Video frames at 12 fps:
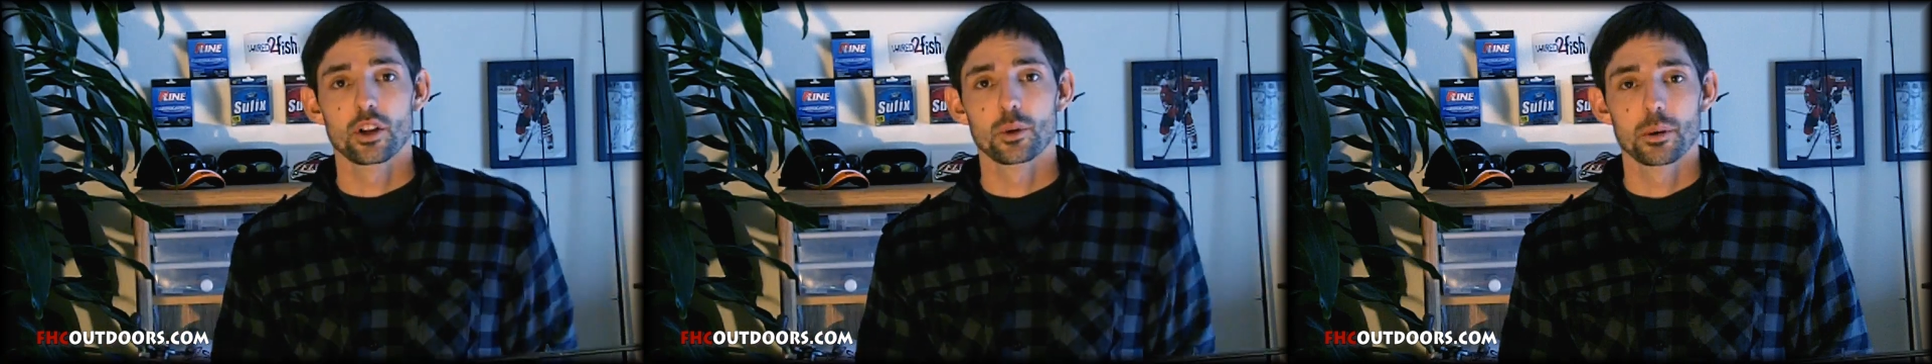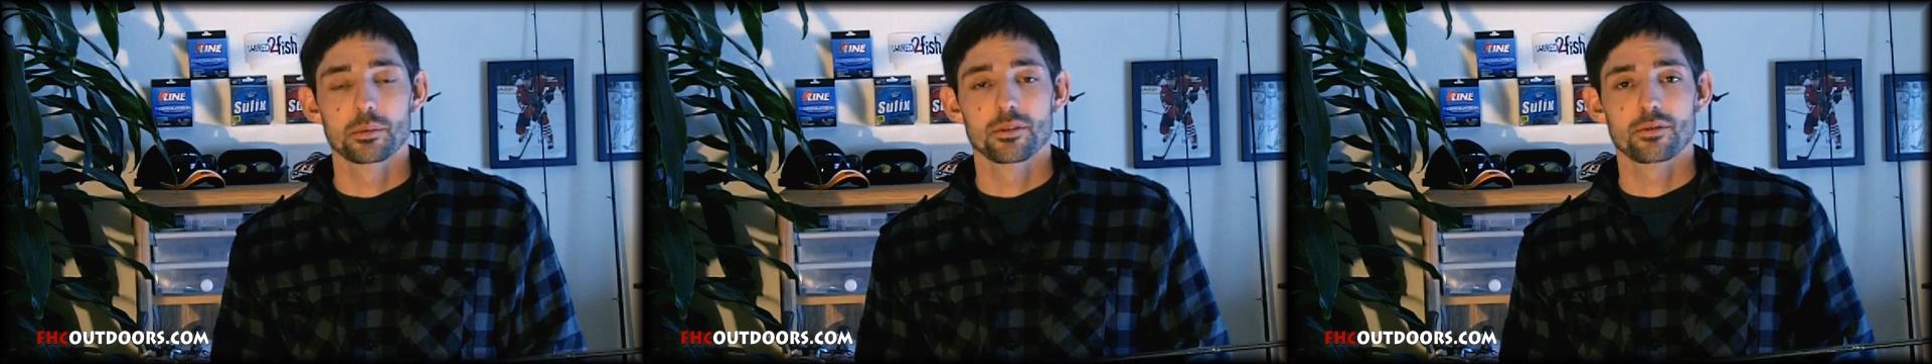all
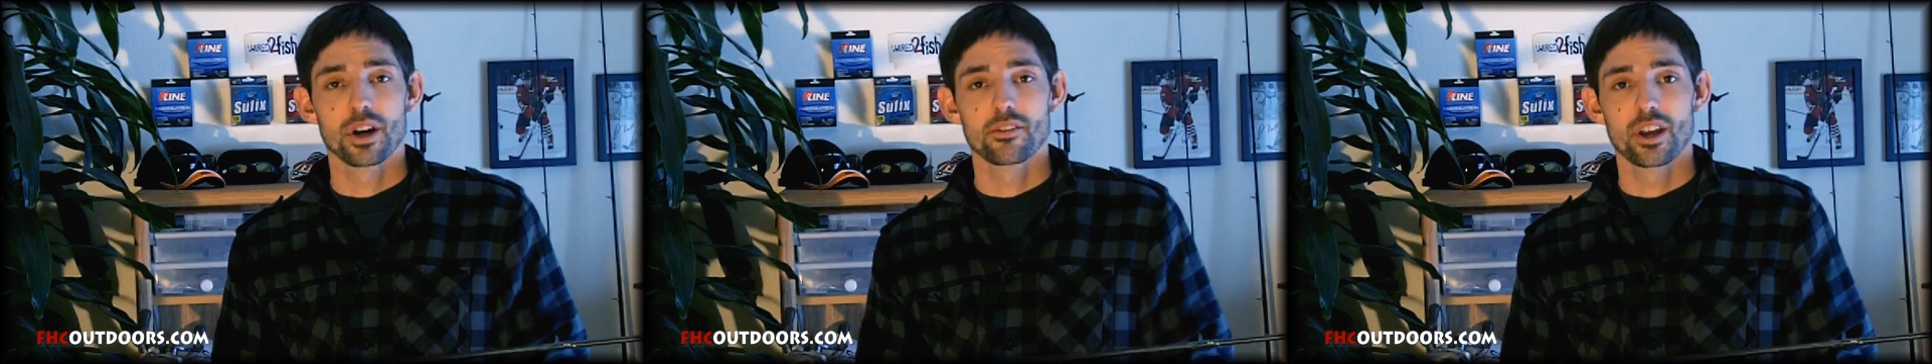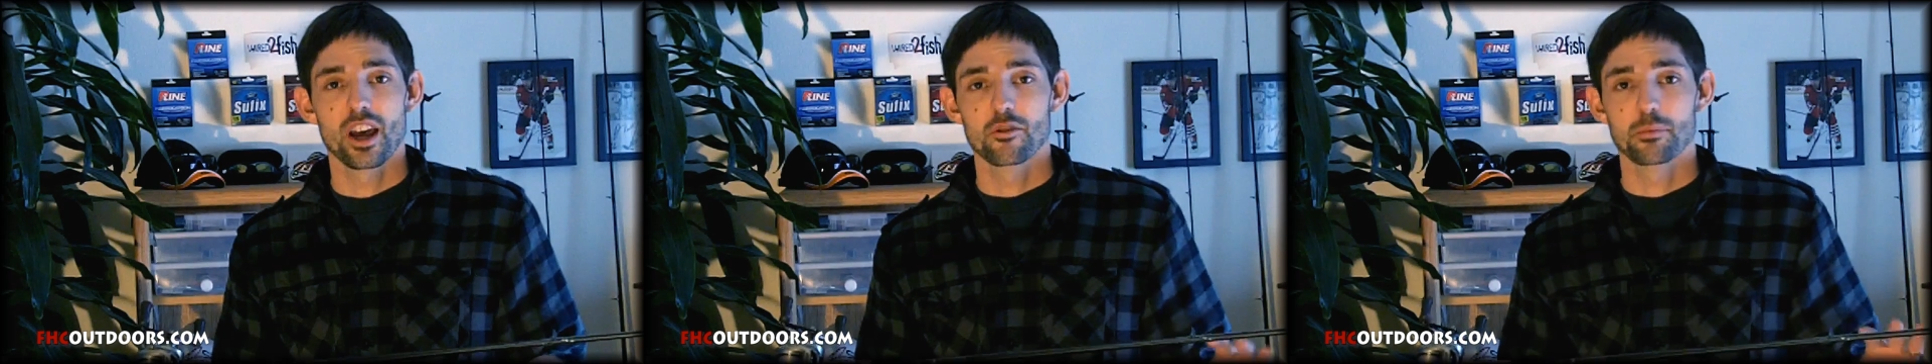the way up to
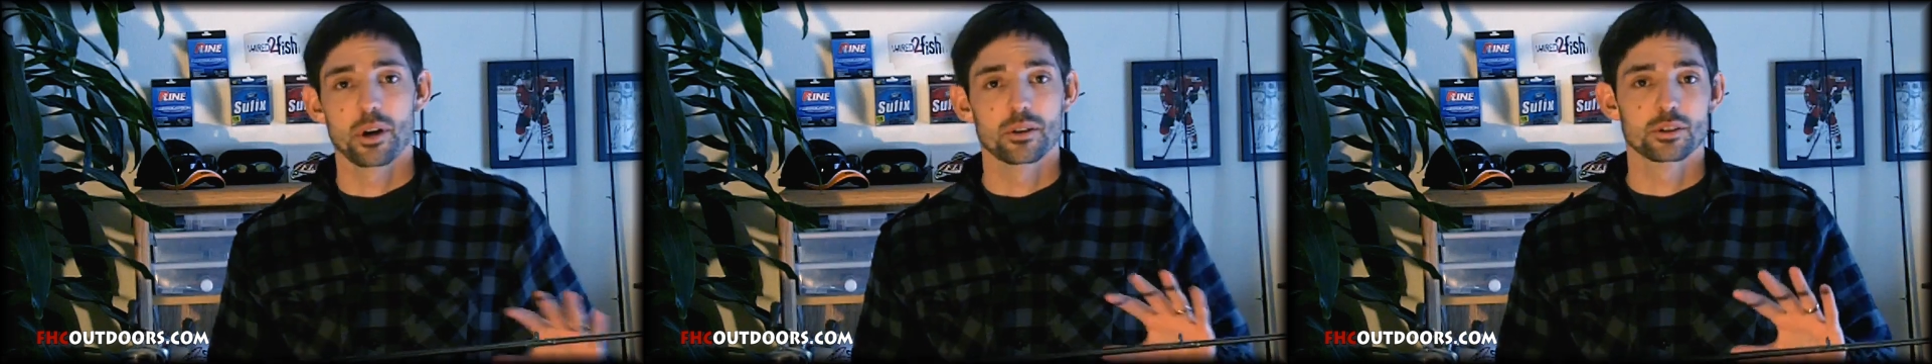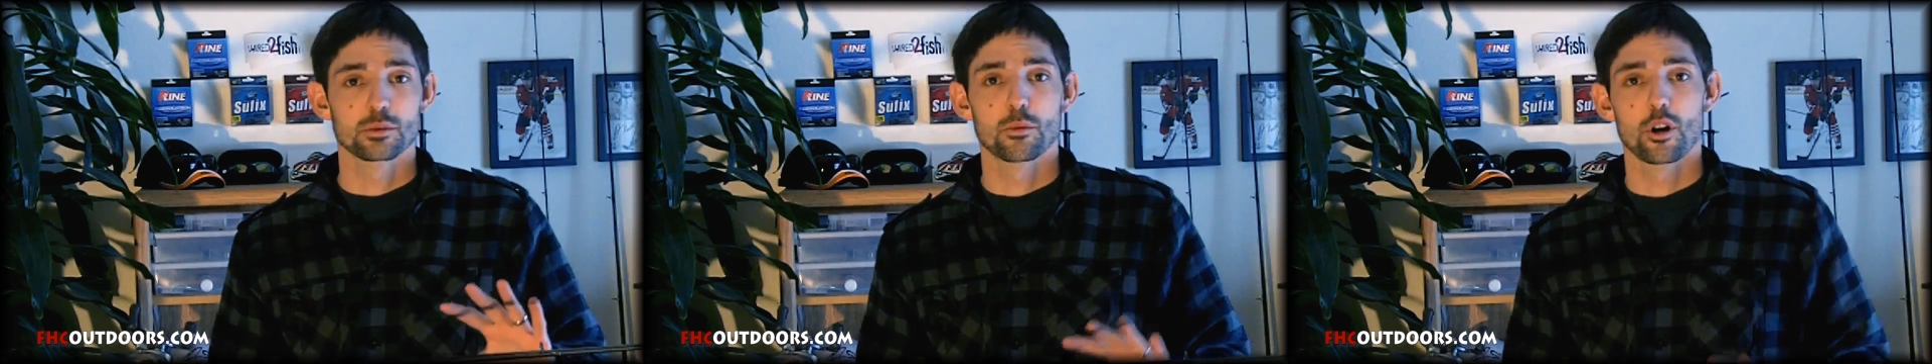
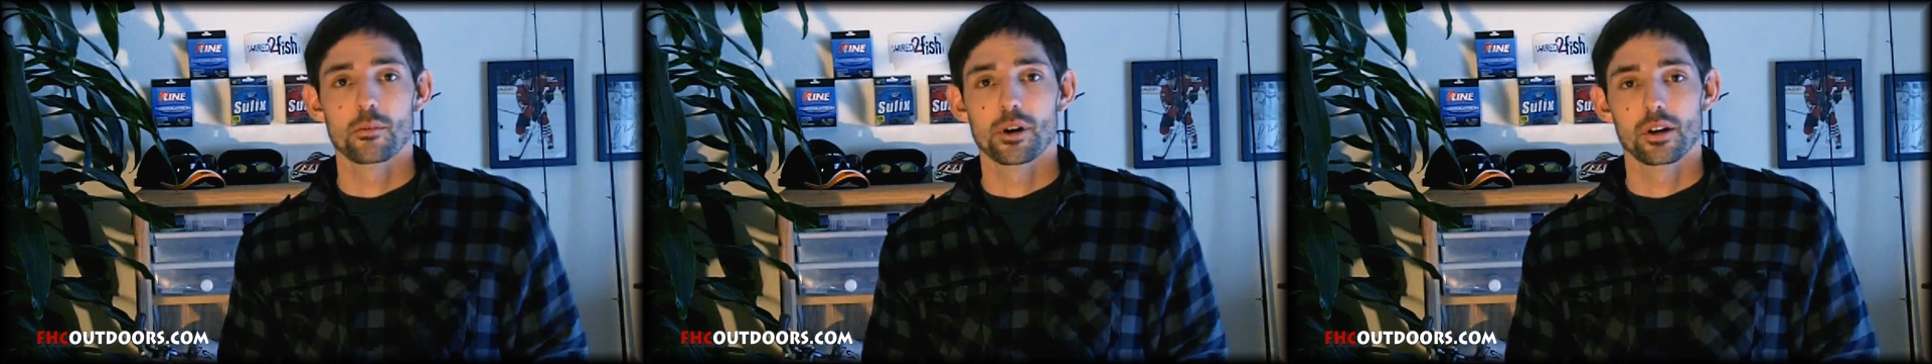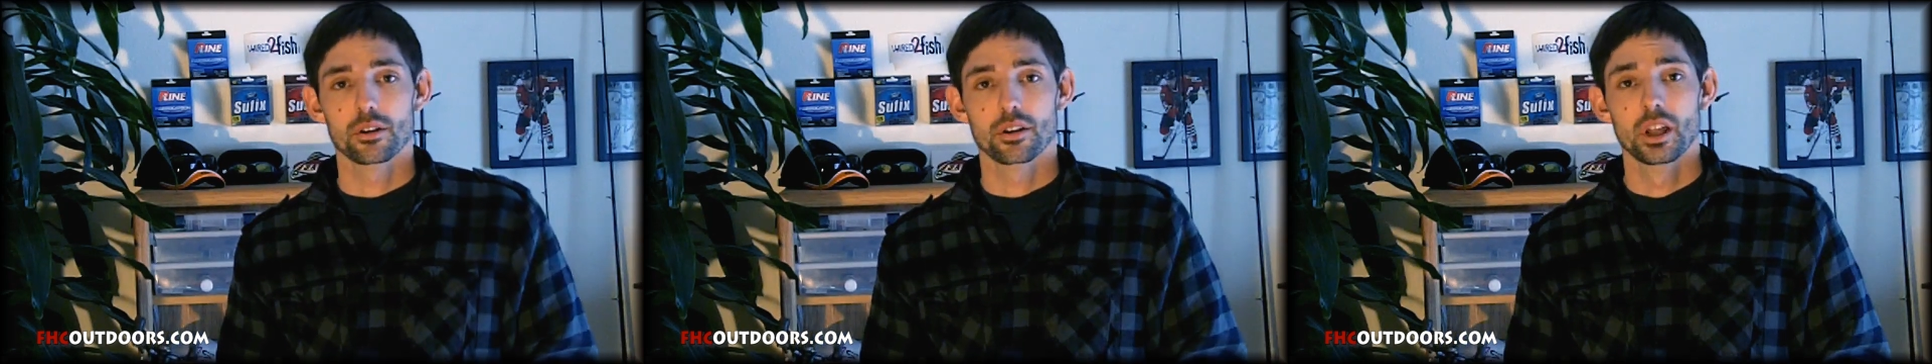5.5-pound
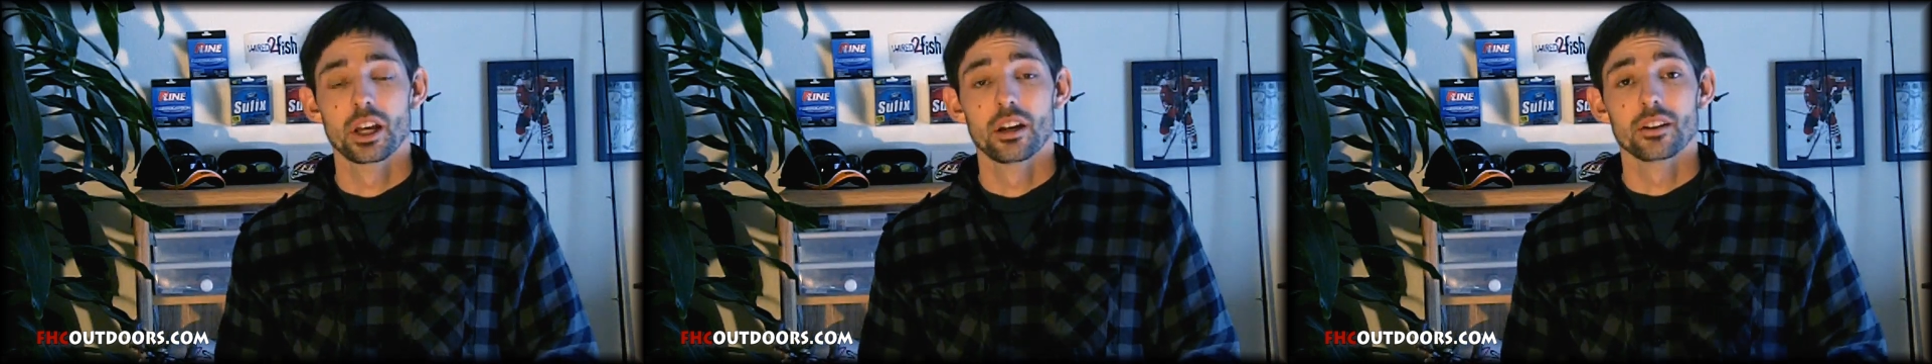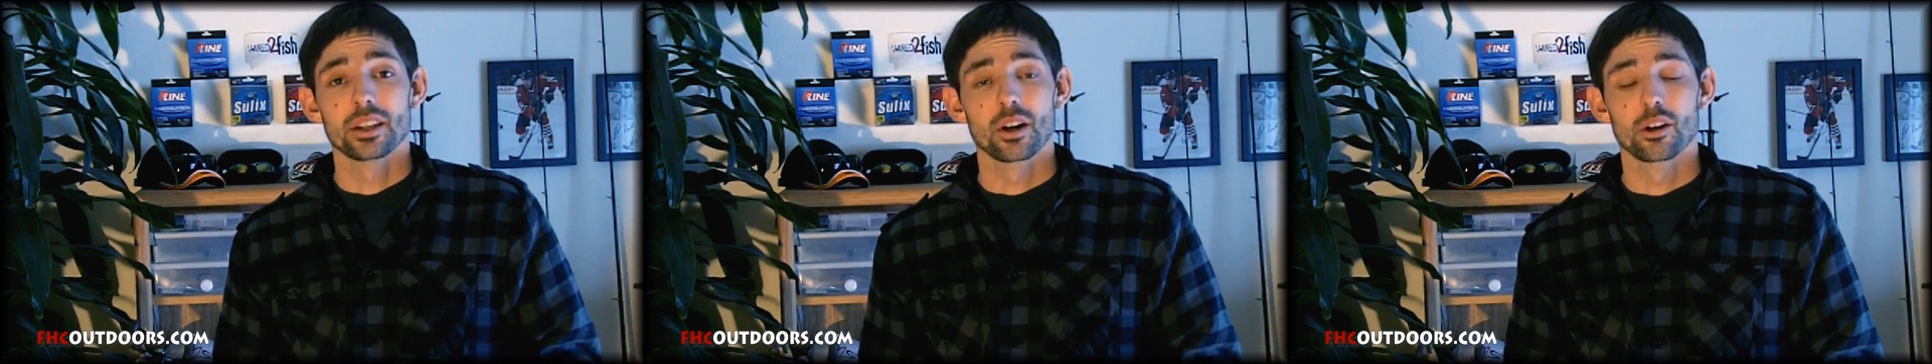smallmouth
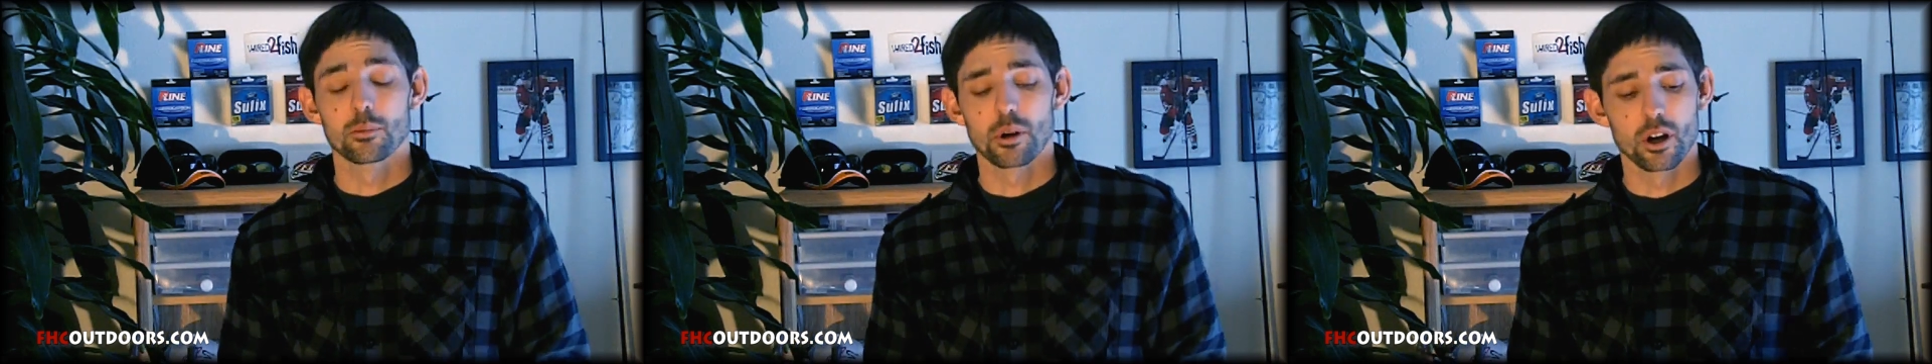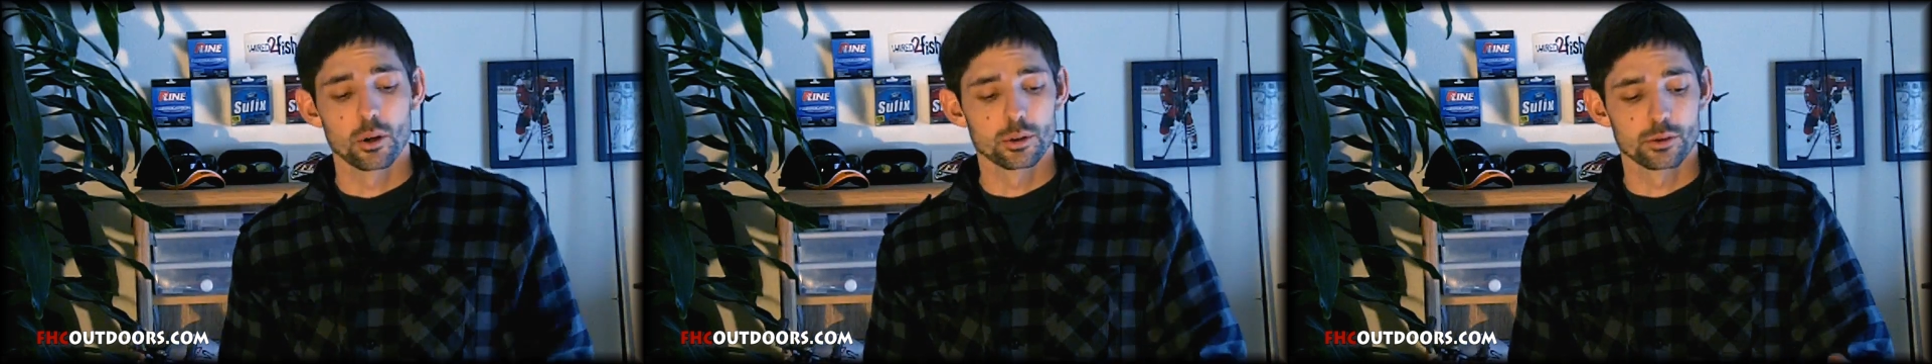down at
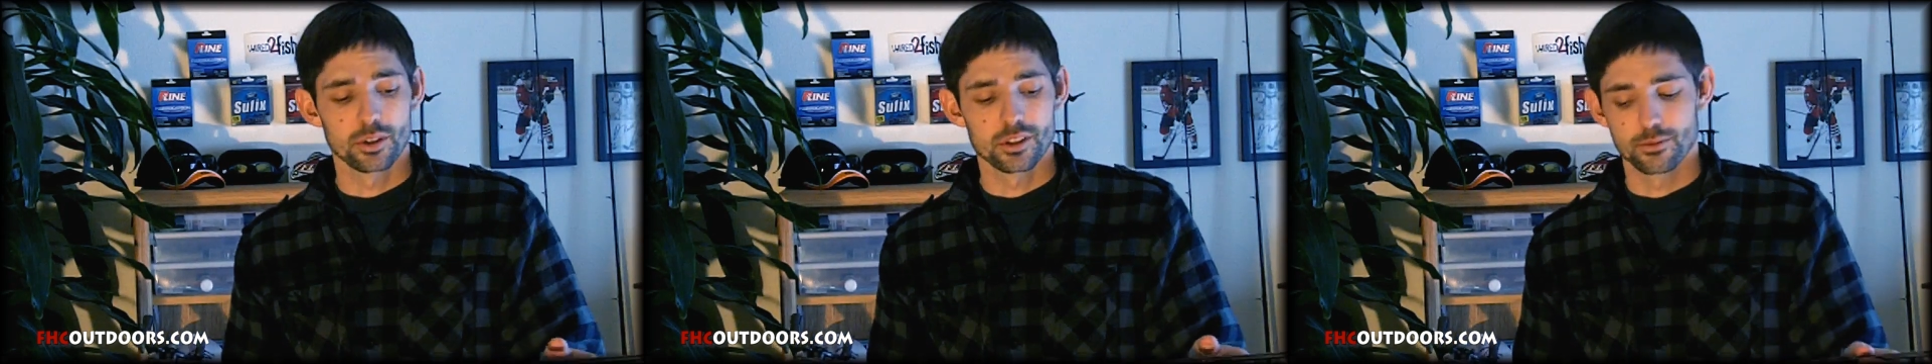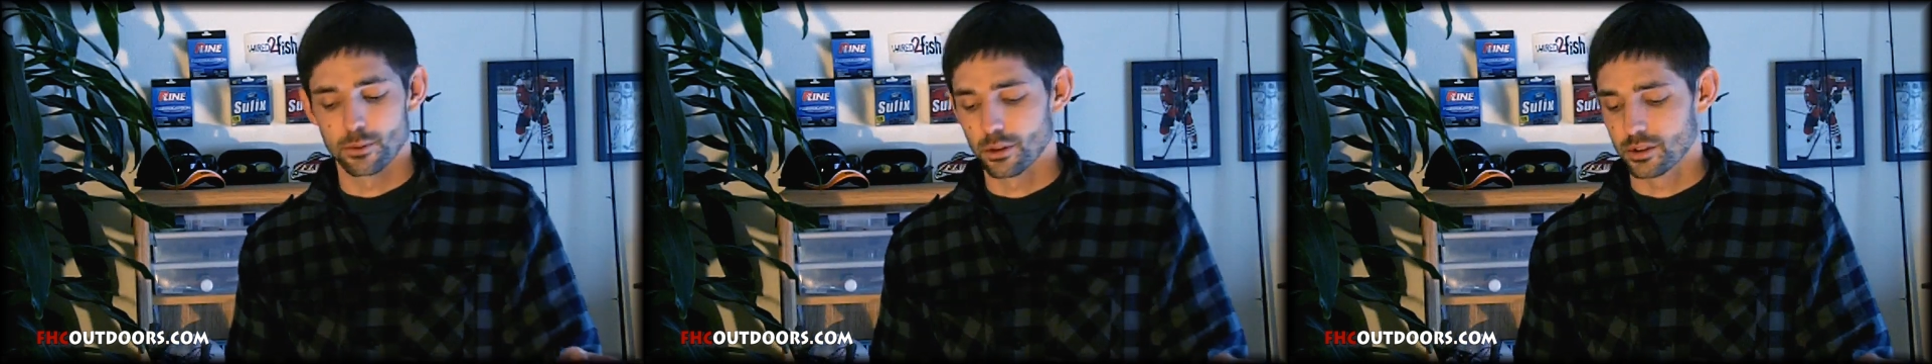Potholes
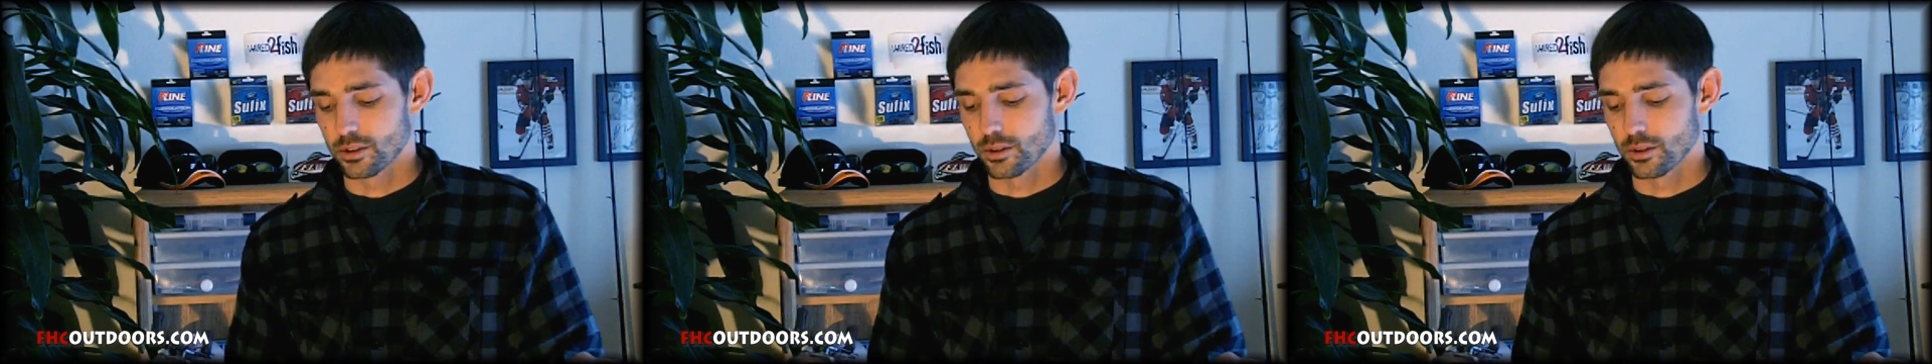Reservoir.